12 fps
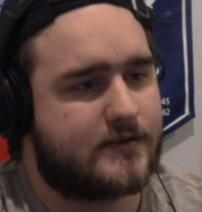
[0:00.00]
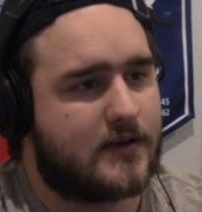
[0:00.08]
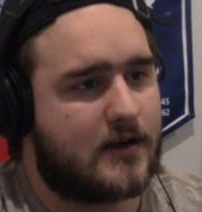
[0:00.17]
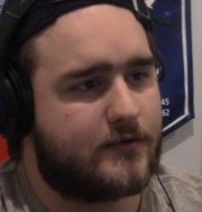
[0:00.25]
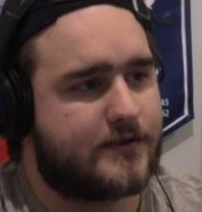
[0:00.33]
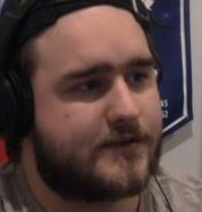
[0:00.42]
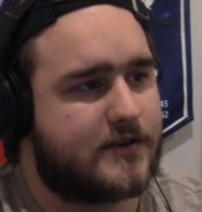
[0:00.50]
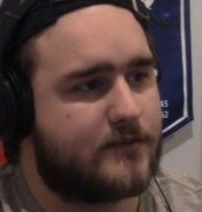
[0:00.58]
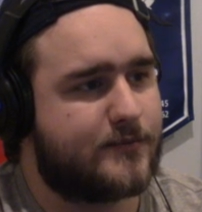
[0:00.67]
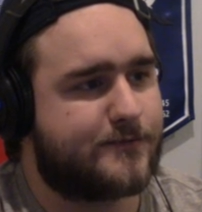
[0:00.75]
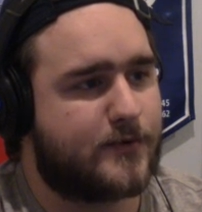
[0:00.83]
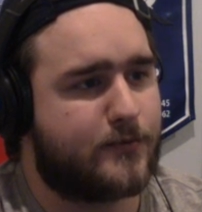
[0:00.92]
how this team
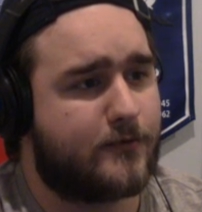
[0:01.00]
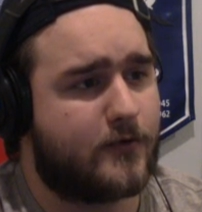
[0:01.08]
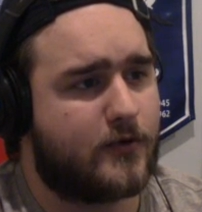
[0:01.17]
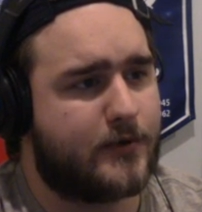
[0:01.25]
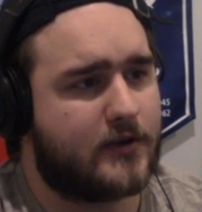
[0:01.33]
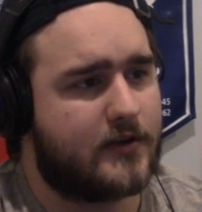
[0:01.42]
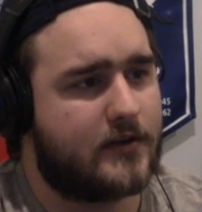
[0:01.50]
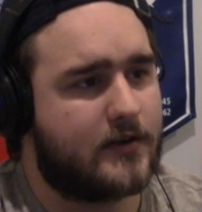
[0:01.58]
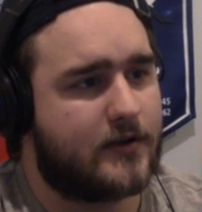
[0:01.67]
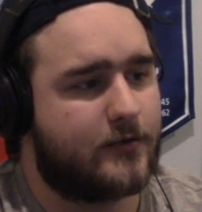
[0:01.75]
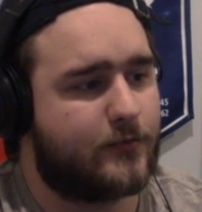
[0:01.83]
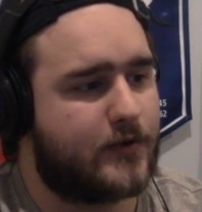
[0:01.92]
has been performing
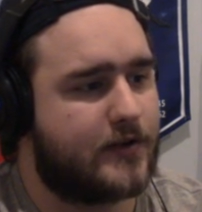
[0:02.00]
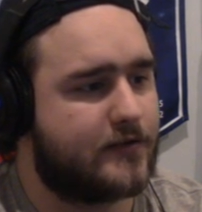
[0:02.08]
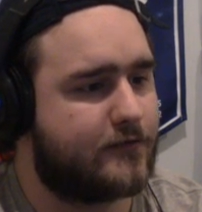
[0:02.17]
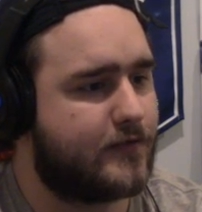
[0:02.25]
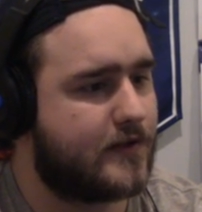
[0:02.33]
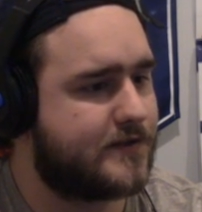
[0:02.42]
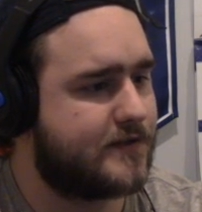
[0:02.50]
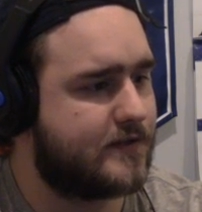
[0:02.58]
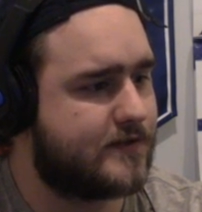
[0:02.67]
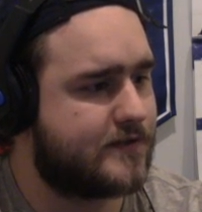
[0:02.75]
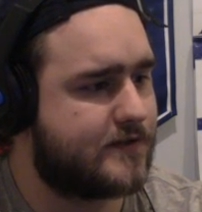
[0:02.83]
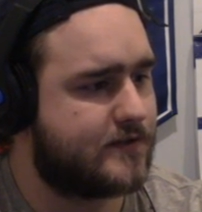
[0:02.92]
lately. We need to fix
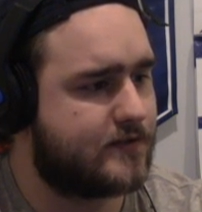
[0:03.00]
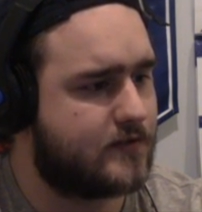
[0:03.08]
this.